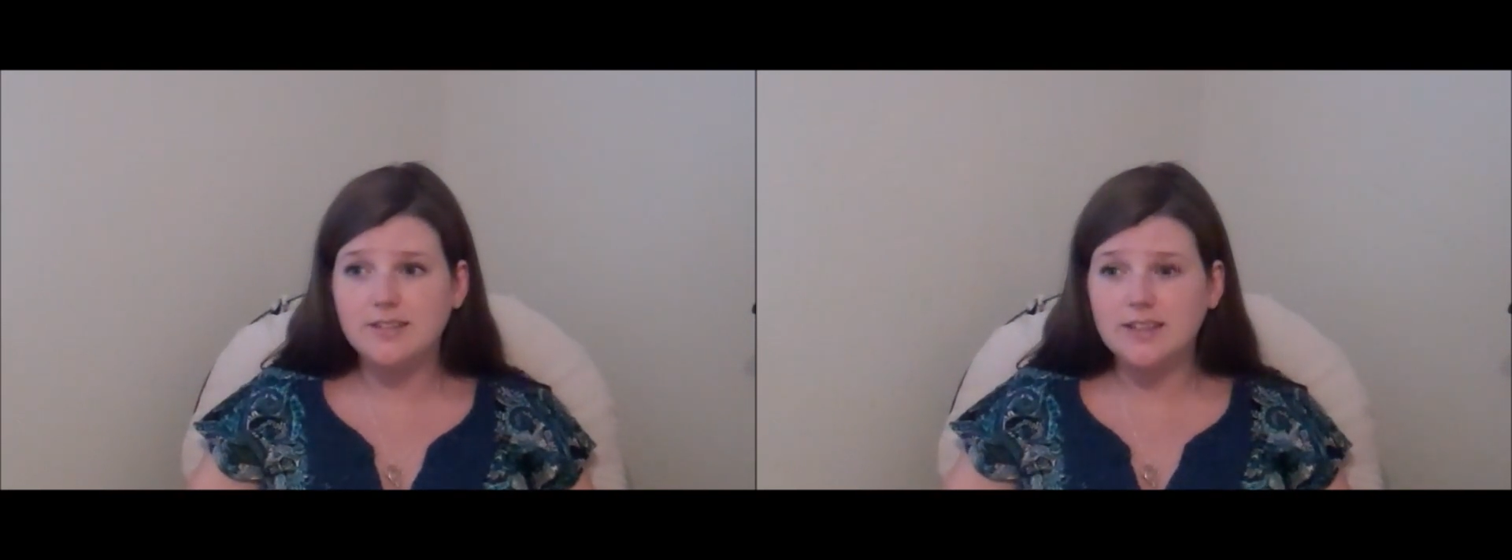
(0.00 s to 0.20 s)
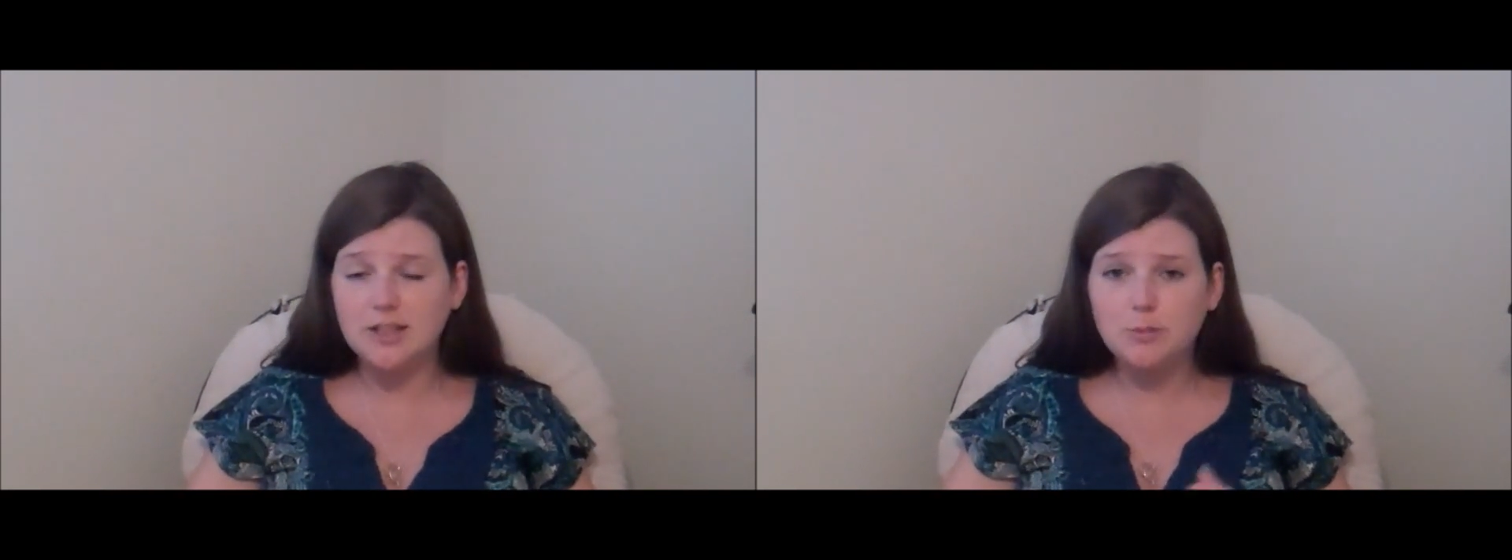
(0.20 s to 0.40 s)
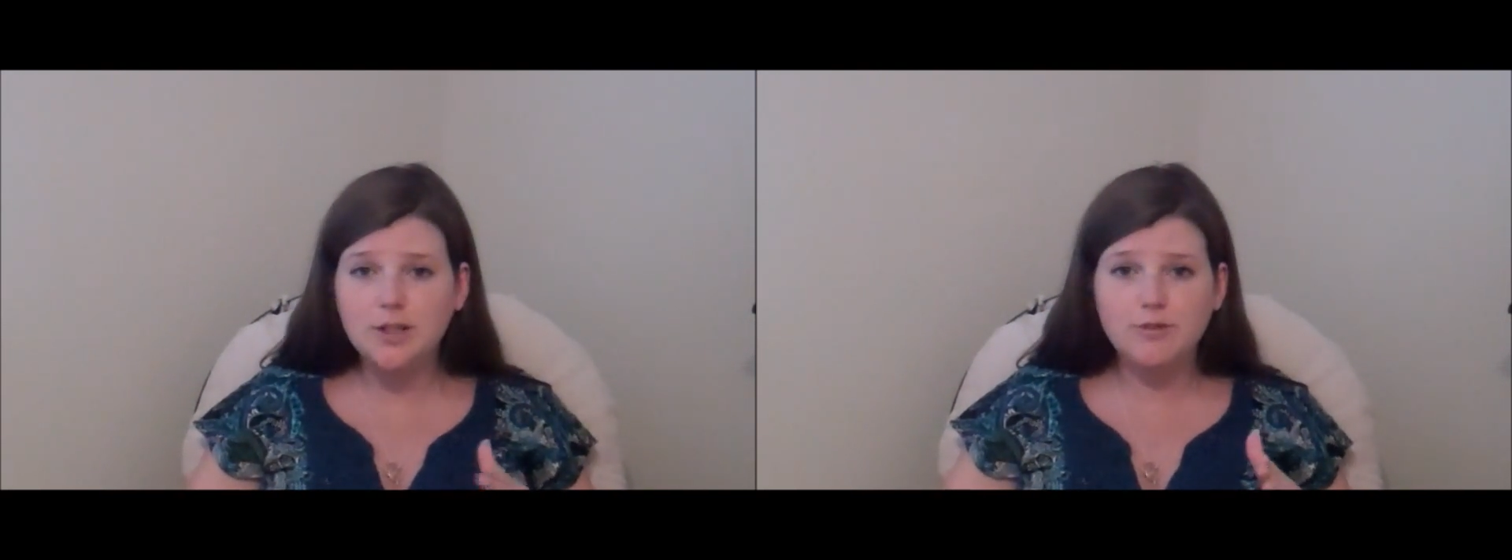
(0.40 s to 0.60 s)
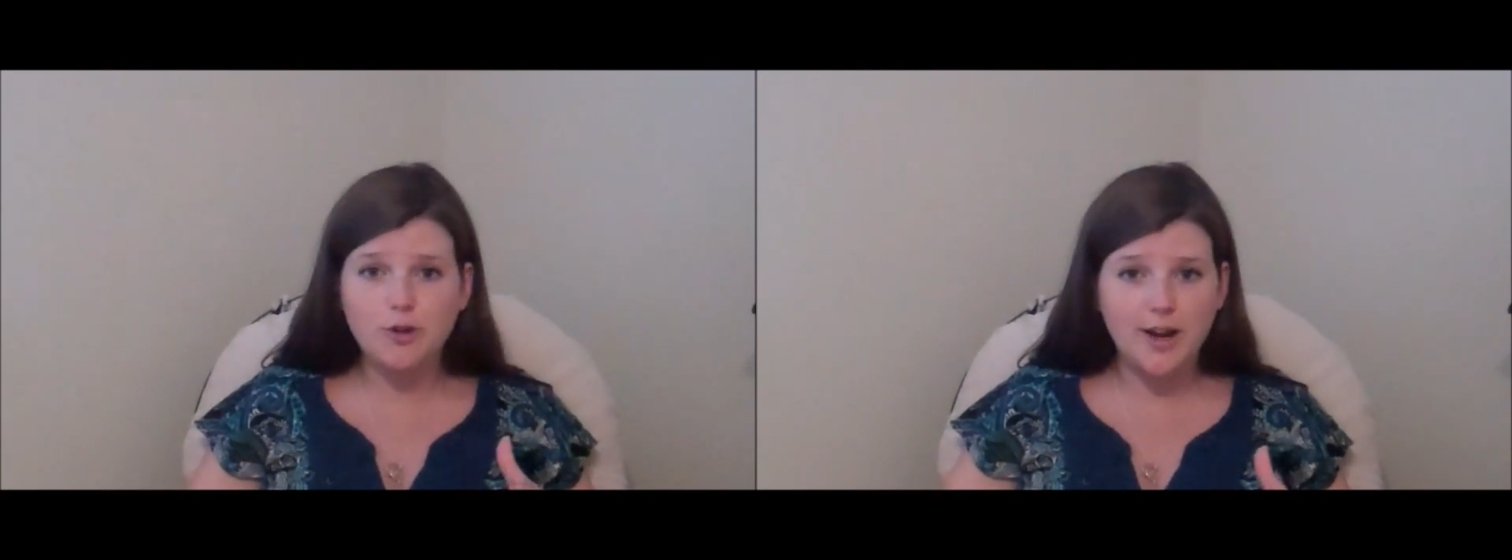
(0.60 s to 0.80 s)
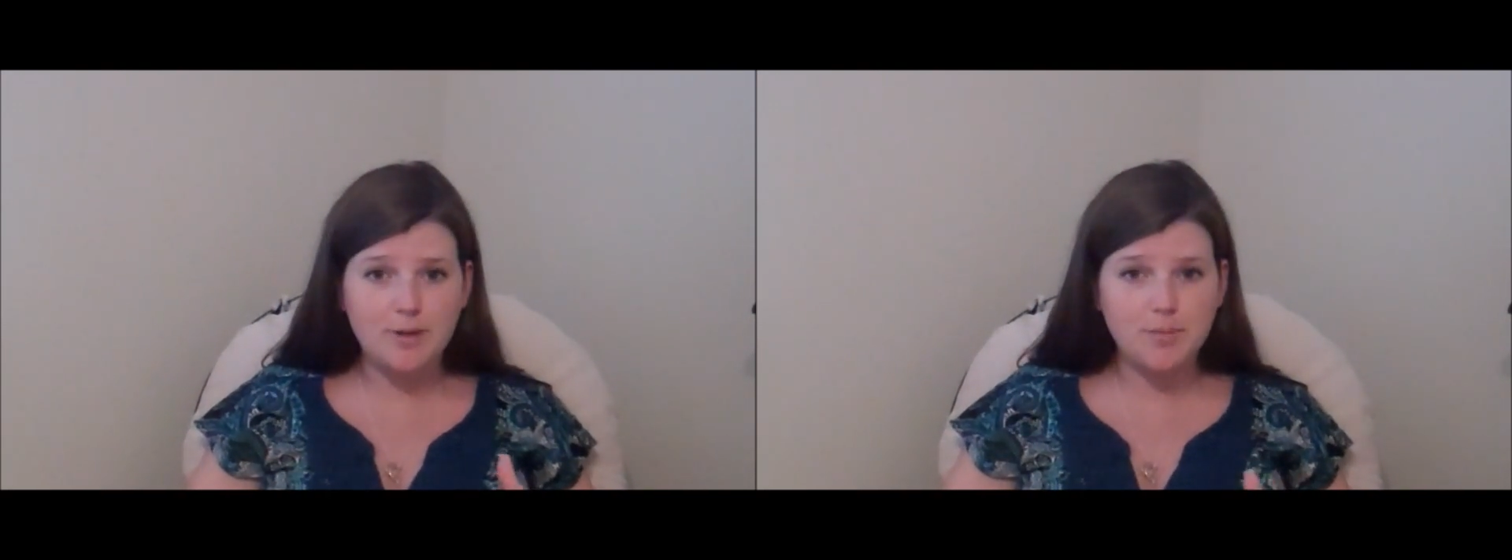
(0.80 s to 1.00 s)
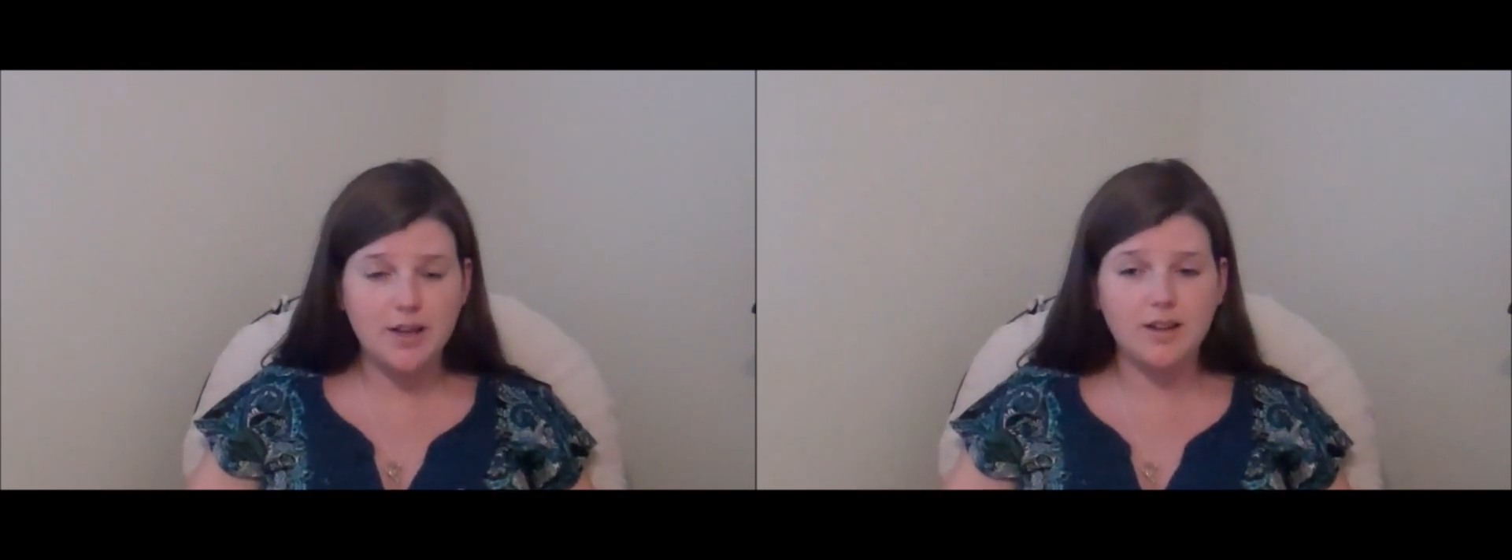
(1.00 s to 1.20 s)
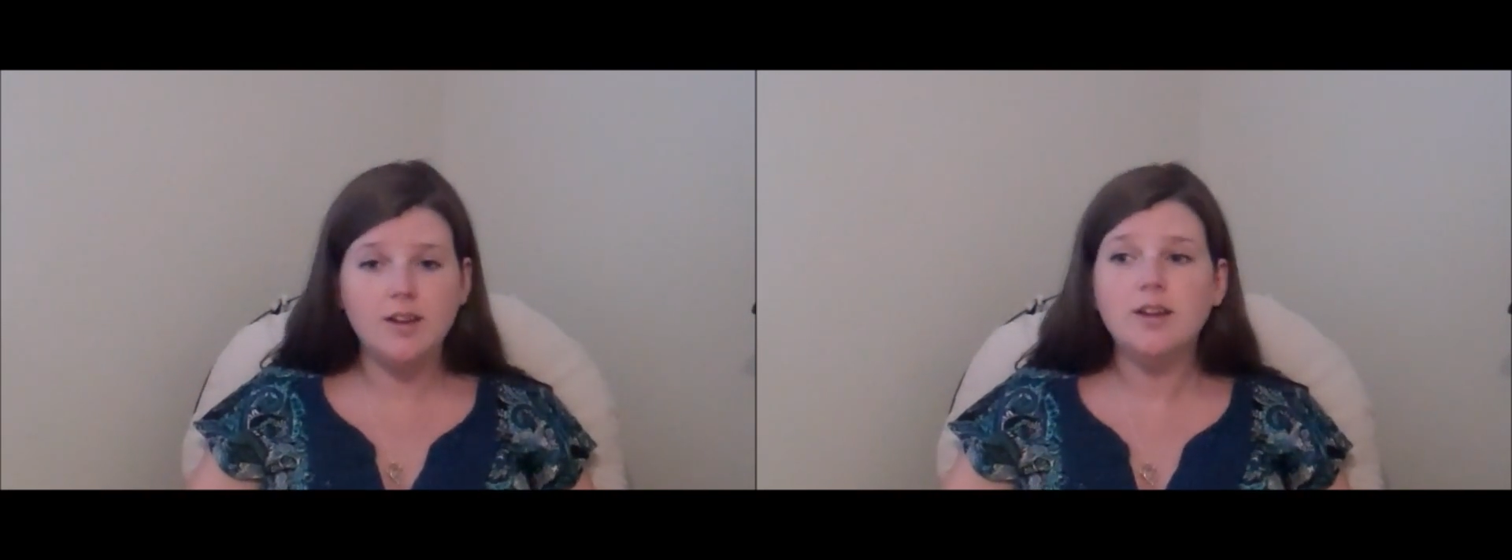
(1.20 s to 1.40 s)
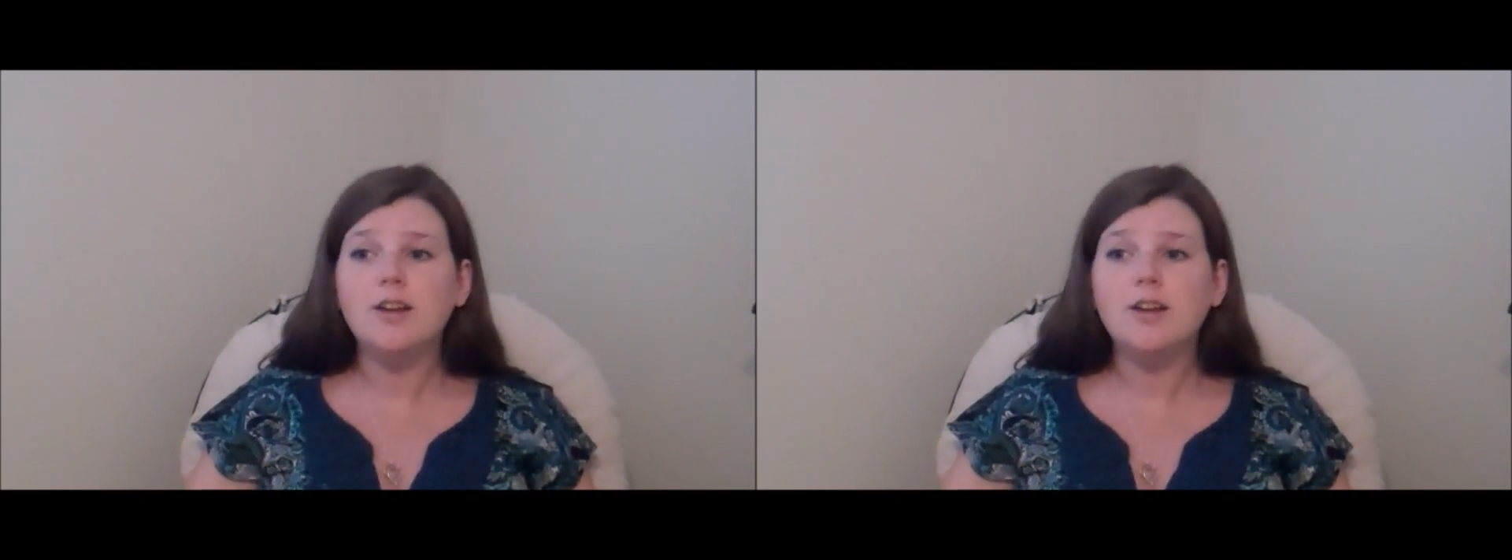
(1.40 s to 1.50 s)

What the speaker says: little bit of cramping,